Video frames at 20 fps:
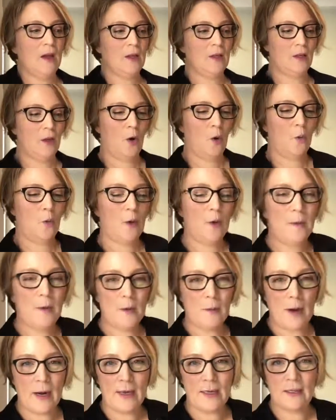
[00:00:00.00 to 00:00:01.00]
So we'll
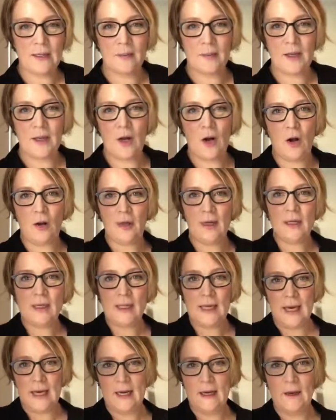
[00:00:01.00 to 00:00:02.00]
be writing something called a
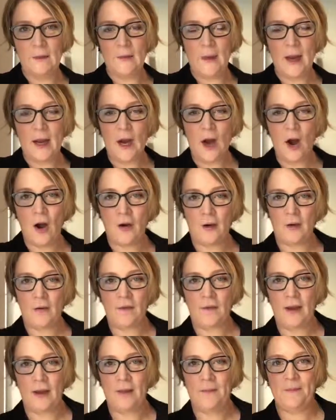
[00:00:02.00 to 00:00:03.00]
data
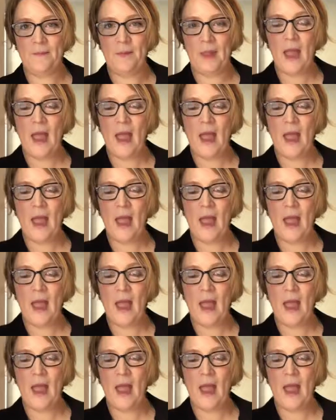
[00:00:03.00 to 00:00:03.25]
biography.